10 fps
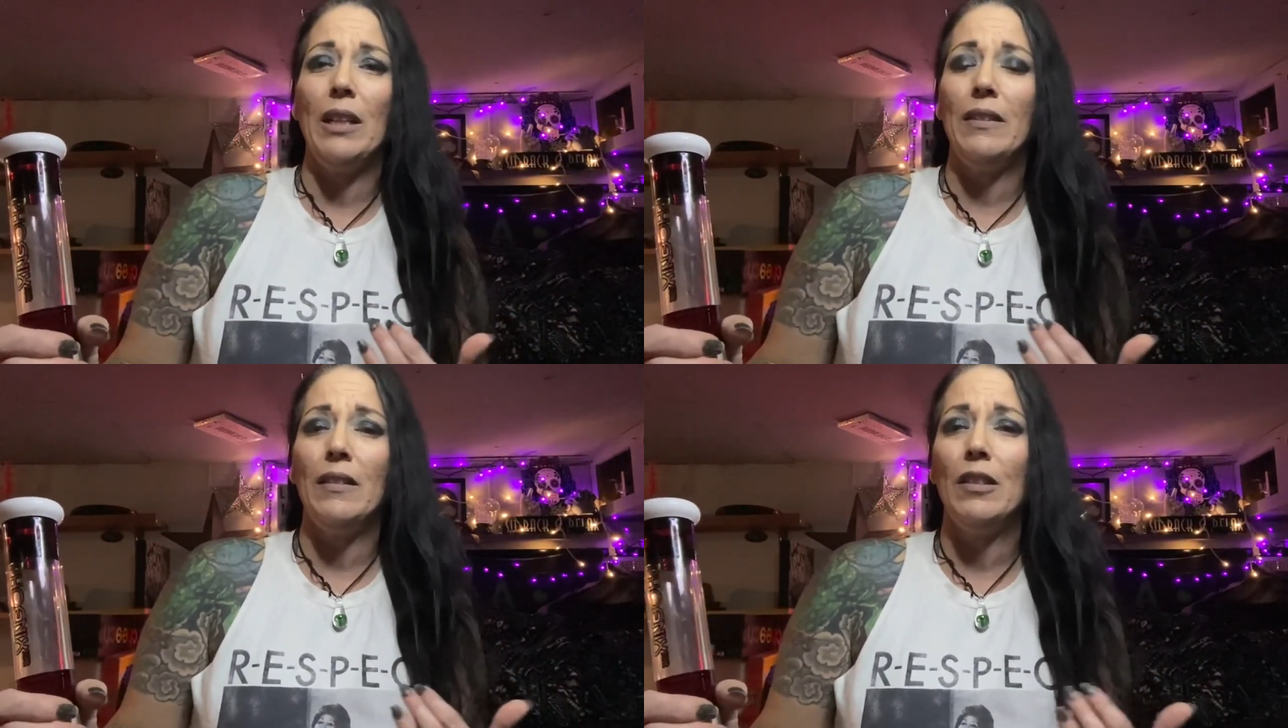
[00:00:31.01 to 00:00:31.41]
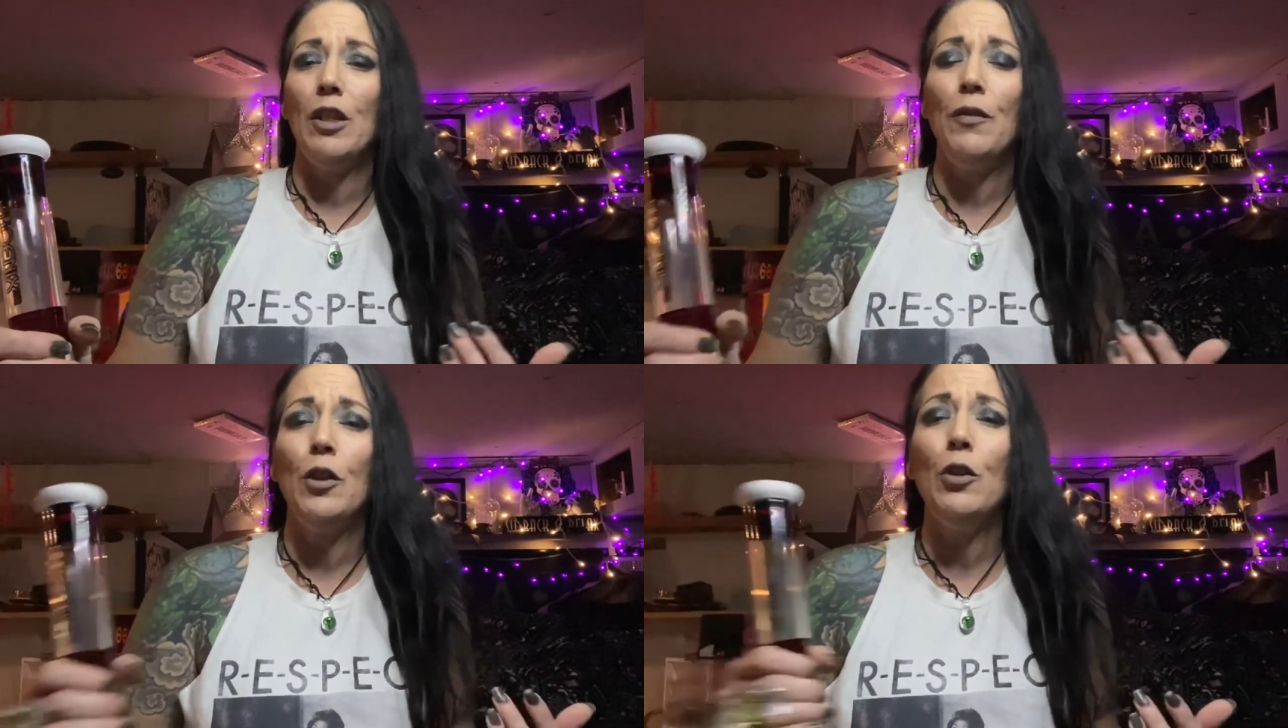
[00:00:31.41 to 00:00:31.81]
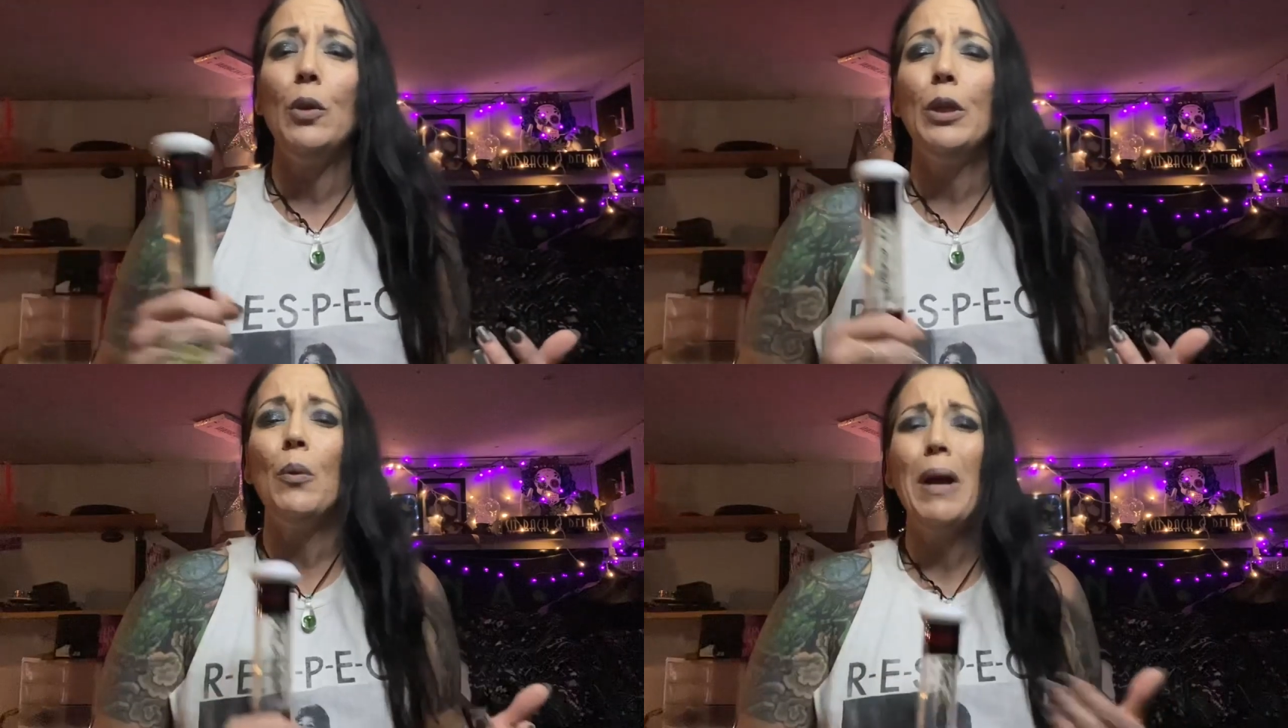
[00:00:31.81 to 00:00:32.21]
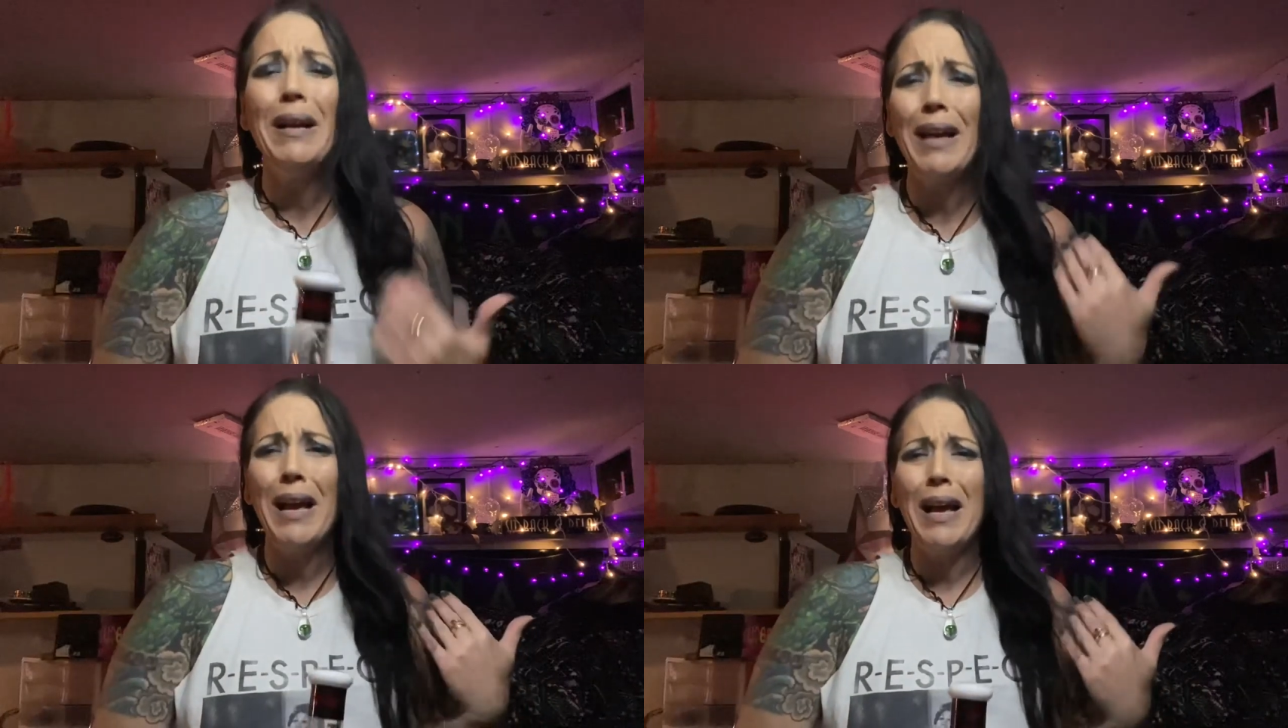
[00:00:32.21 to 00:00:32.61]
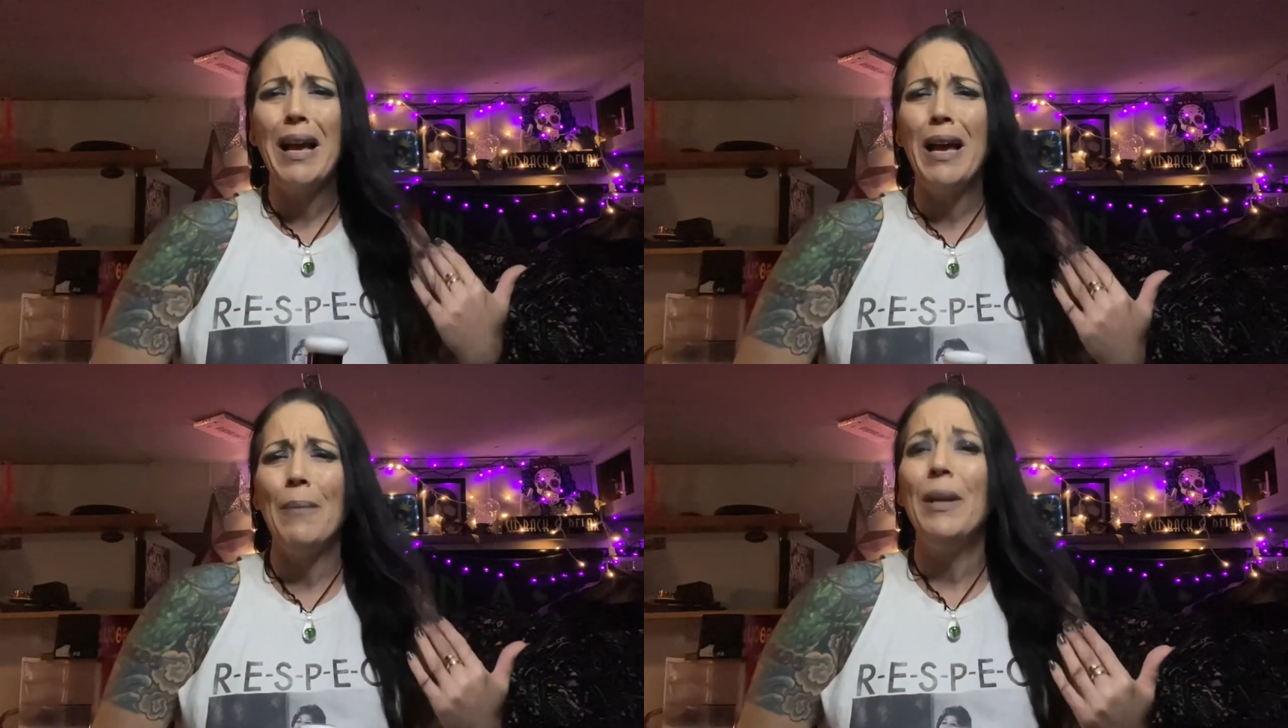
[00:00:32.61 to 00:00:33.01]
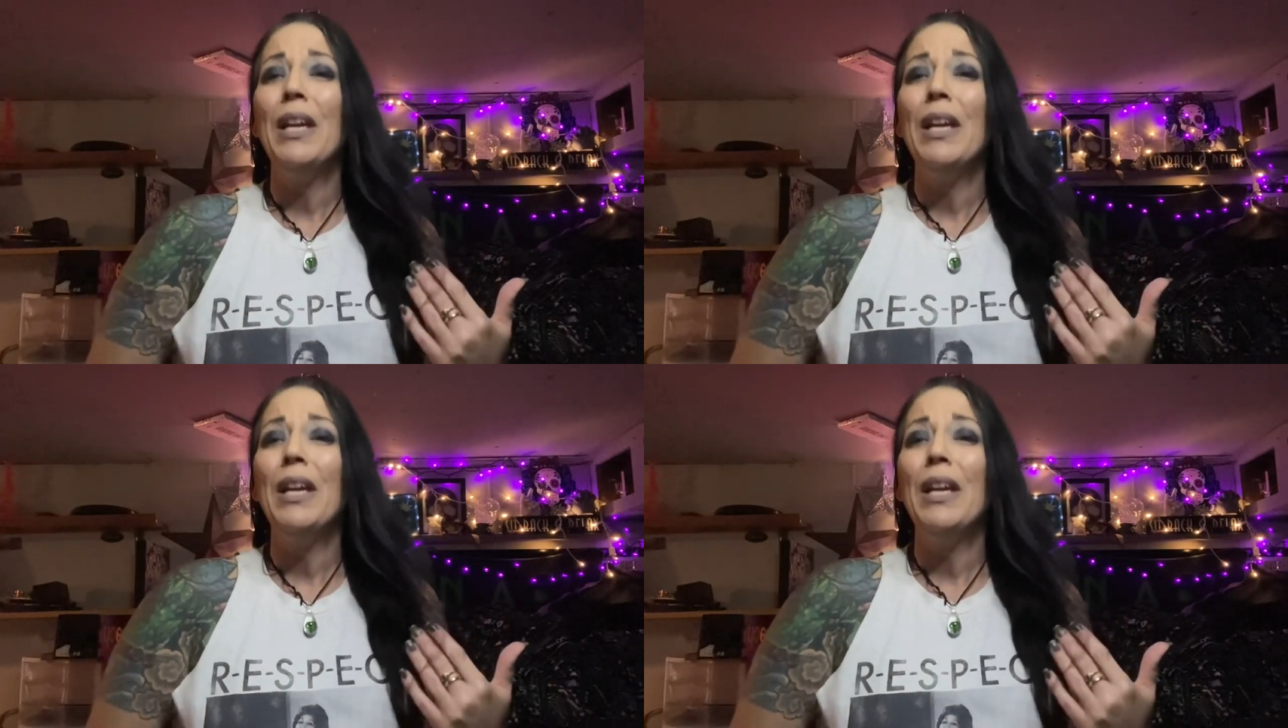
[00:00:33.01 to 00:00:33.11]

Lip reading: And if you're new here, welcome.